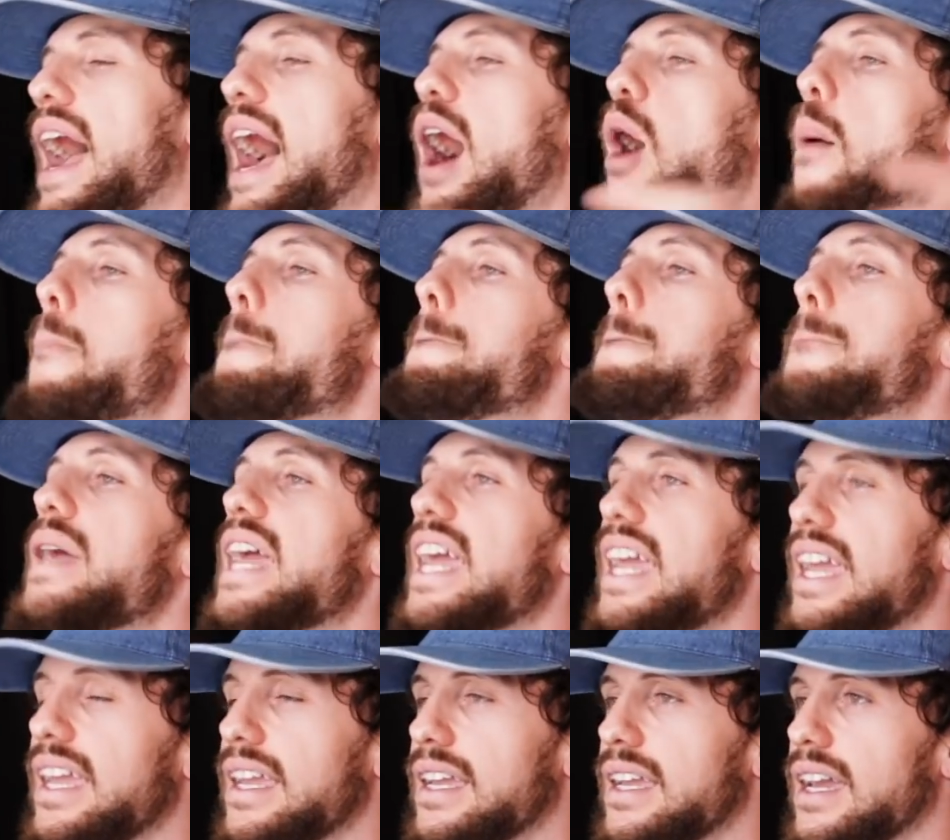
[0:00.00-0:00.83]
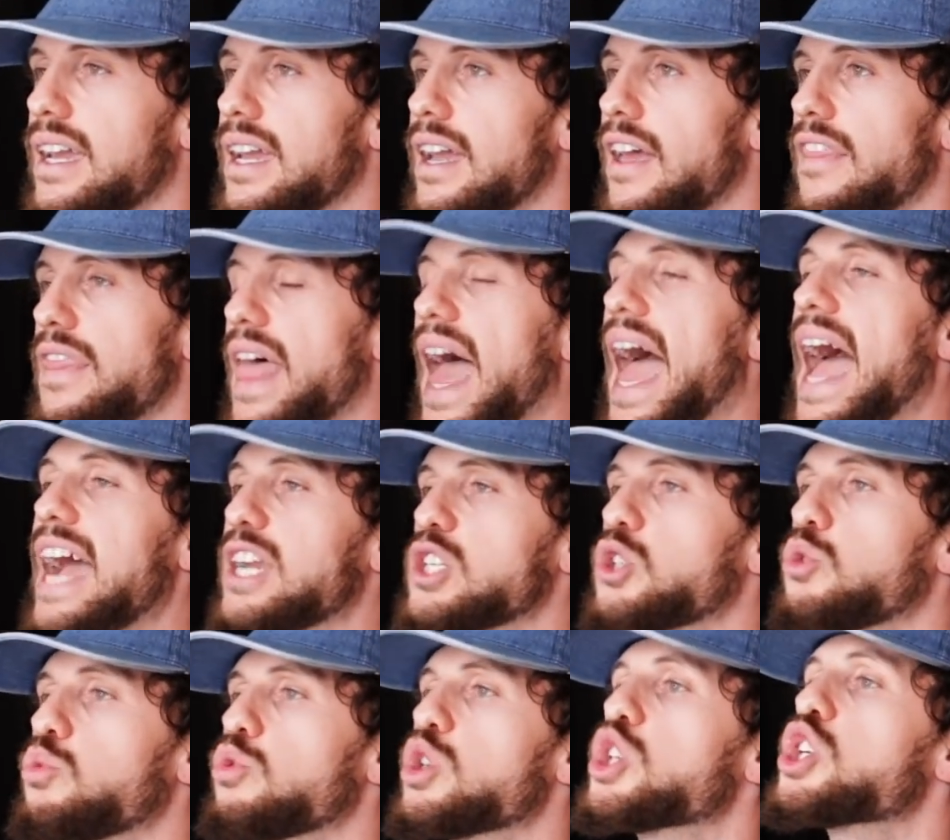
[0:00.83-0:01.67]
how big the
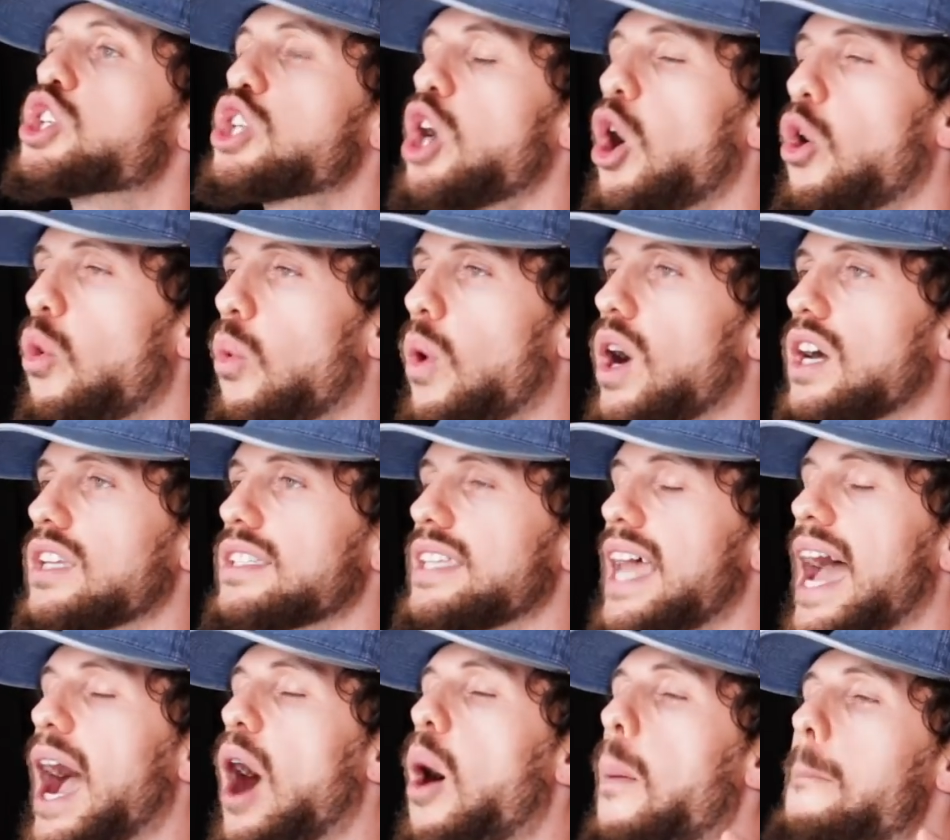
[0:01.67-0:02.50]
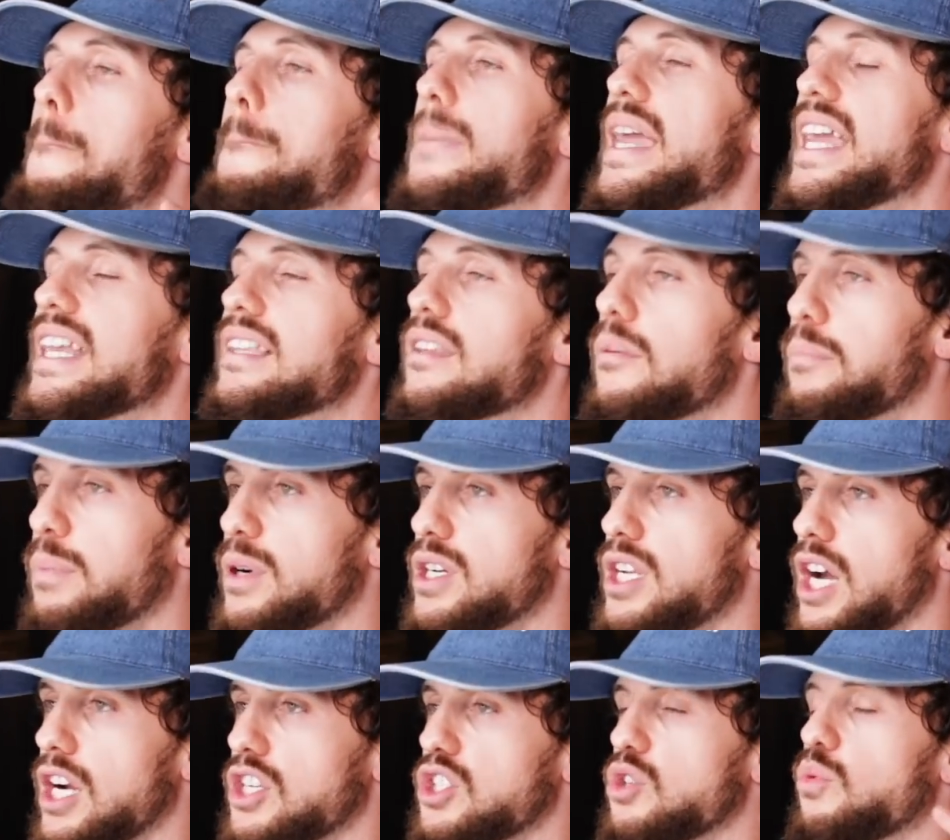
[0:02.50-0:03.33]
actual show was, how big the
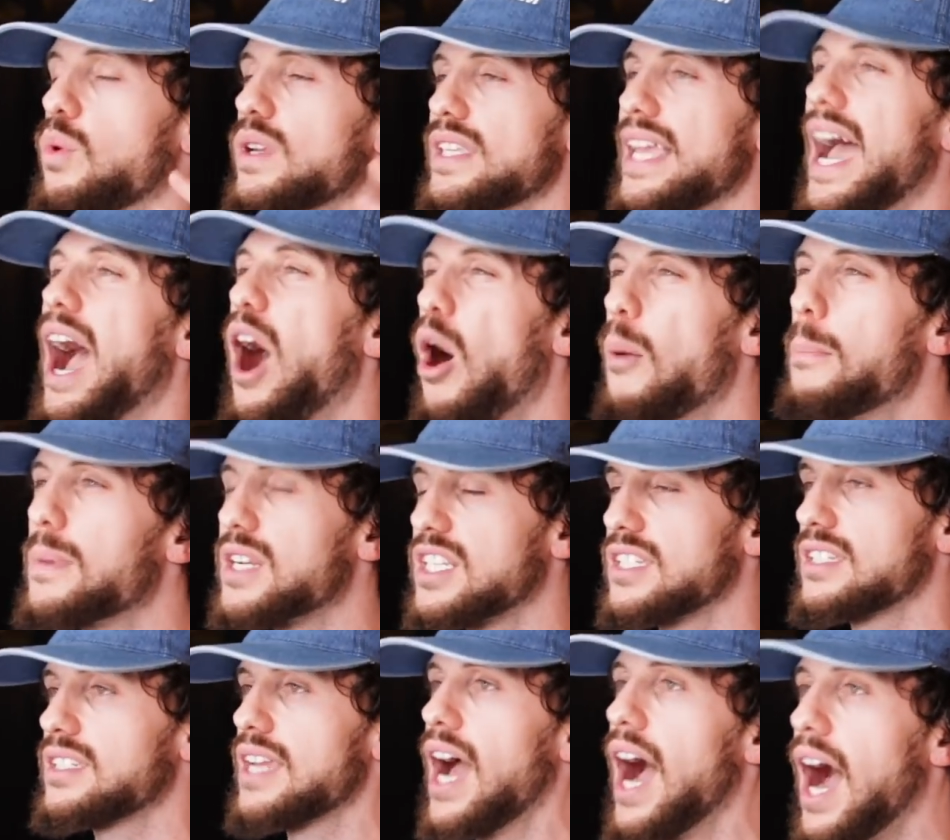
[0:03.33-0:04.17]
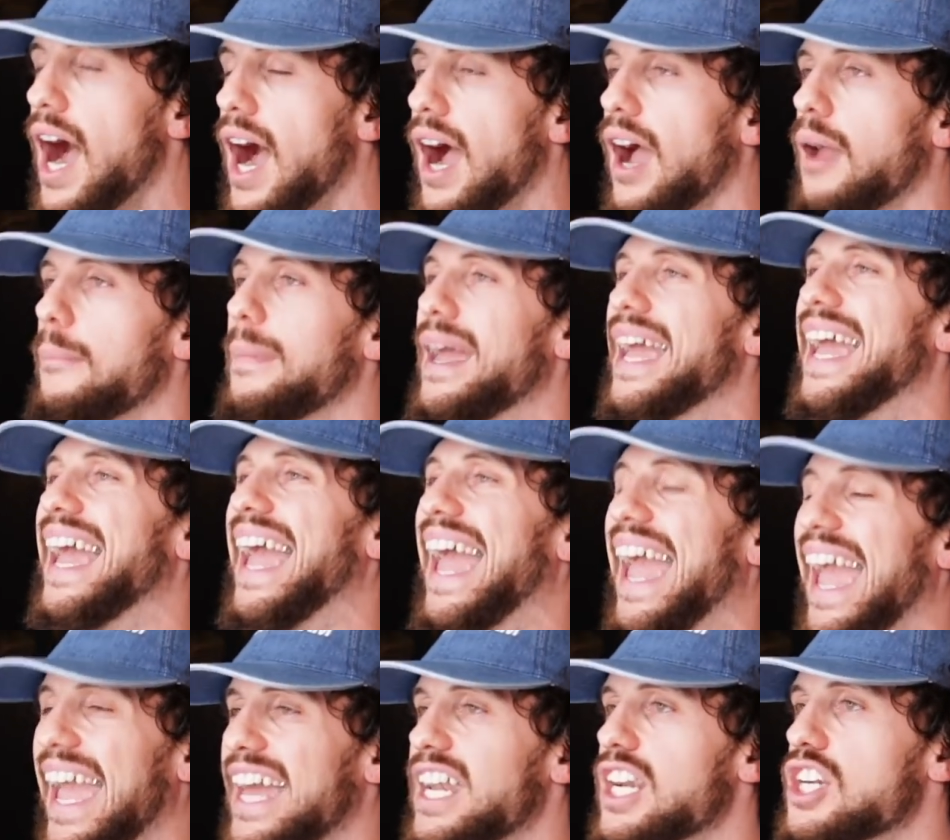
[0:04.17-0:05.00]
production was, how much time,
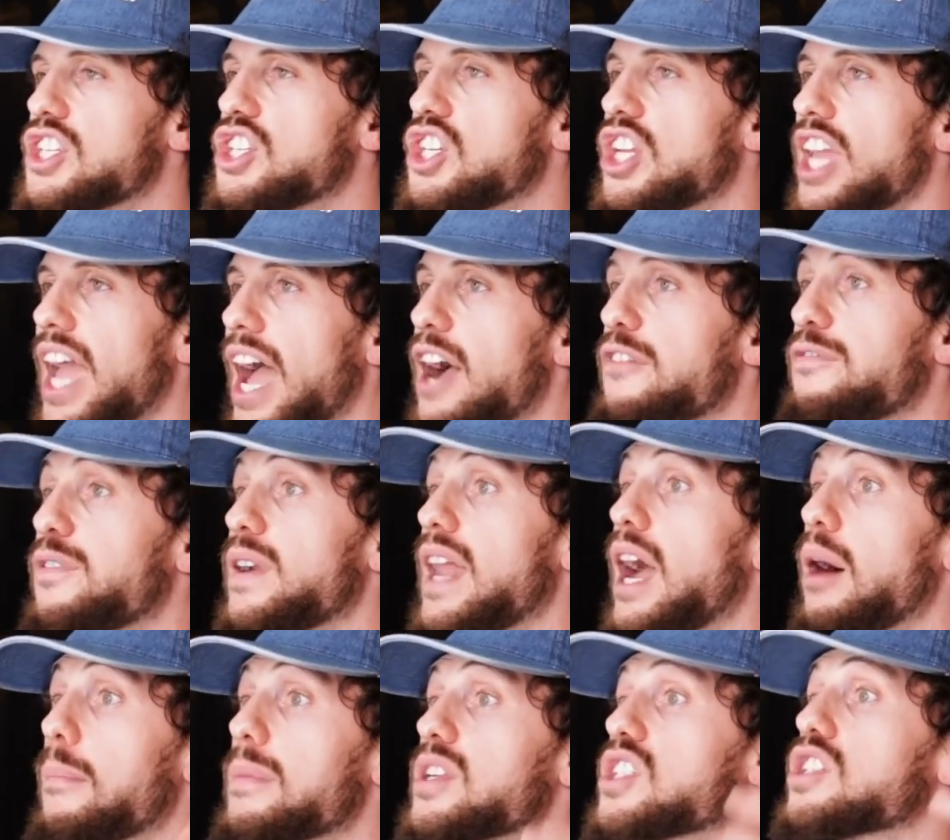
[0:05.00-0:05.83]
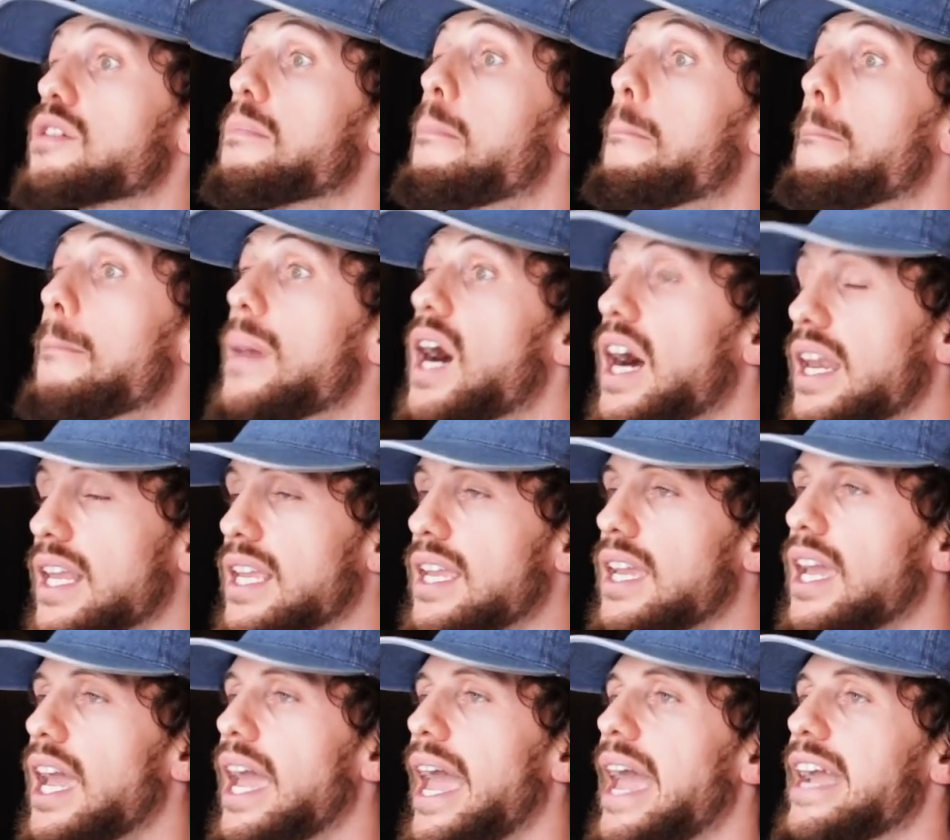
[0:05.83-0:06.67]
energy, effort, how much
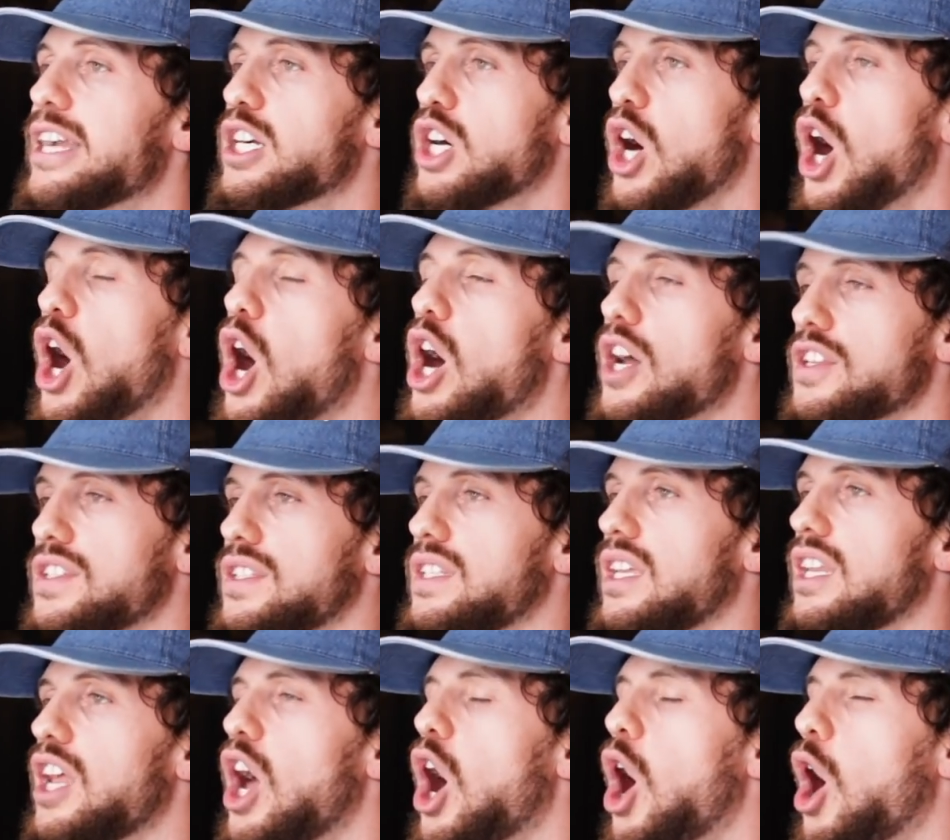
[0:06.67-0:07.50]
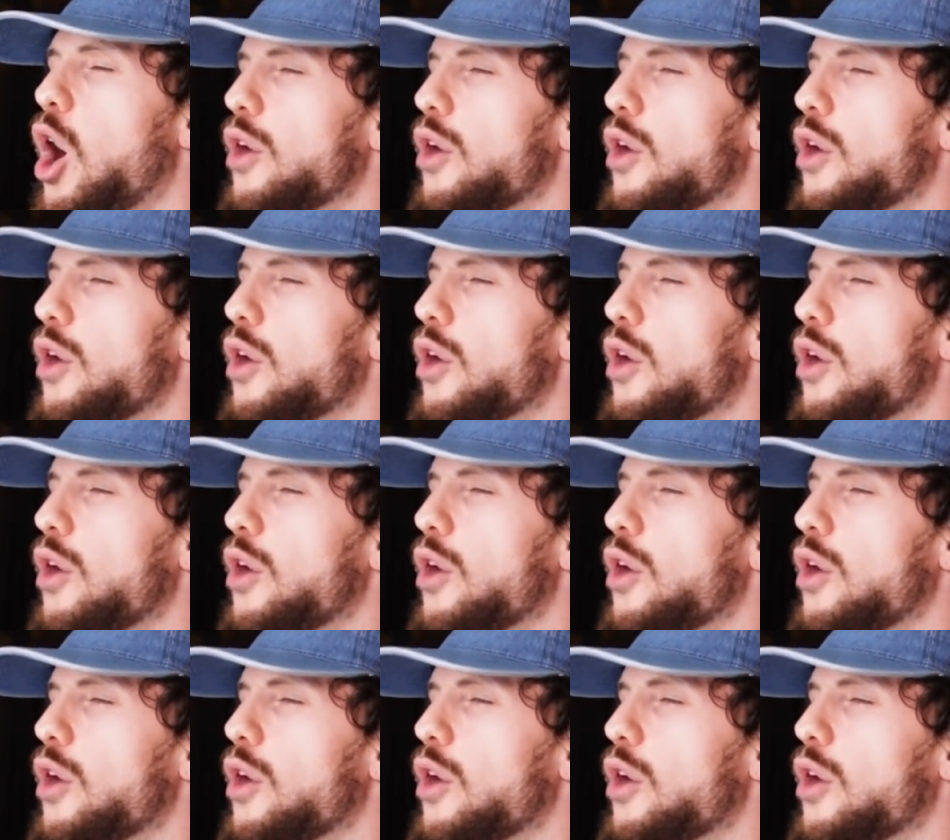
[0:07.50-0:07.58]
money it costed.